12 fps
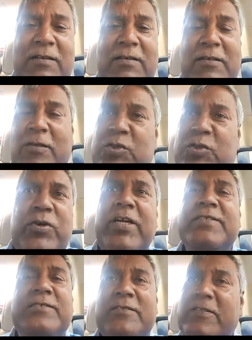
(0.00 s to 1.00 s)
Now,
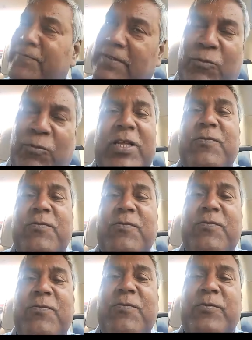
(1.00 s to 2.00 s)
students, if somebody
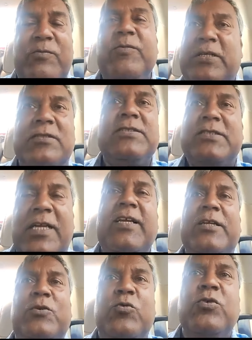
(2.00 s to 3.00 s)
may
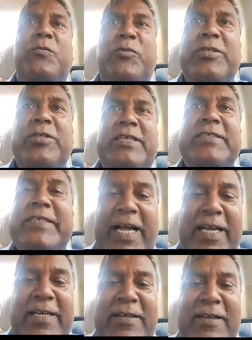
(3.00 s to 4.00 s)
suddenly do computer science
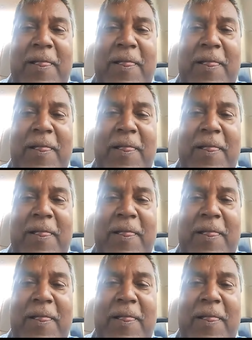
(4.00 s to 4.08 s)
AI,